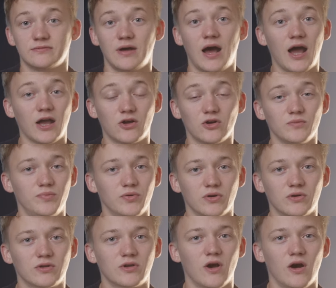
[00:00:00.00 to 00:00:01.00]
I got
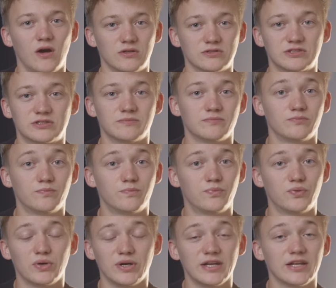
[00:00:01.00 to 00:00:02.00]
booked calls
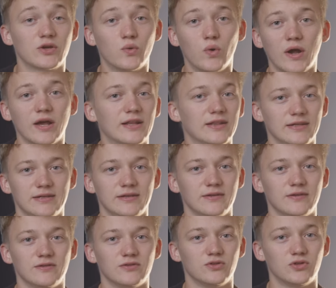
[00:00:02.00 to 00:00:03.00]
pretty quickly
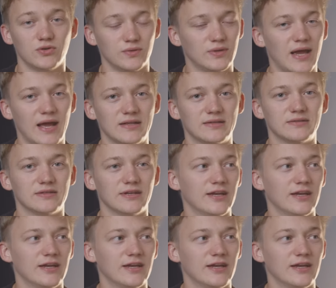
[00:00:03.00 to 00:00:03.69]
through that.